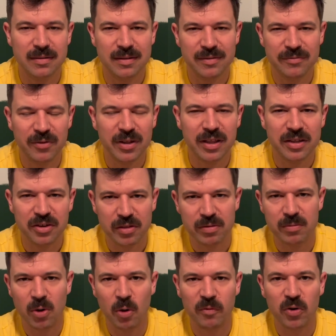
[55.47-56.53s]
really just
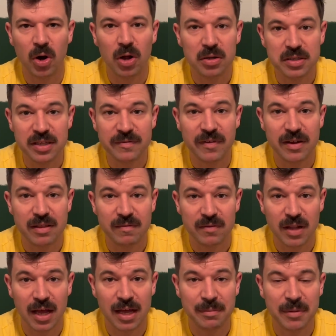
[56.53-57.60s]
overall defensive
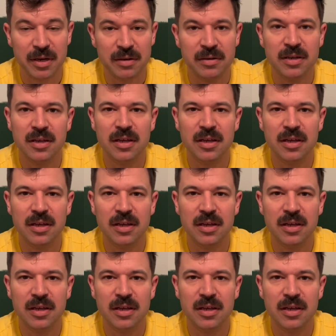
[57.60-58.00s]
lineman,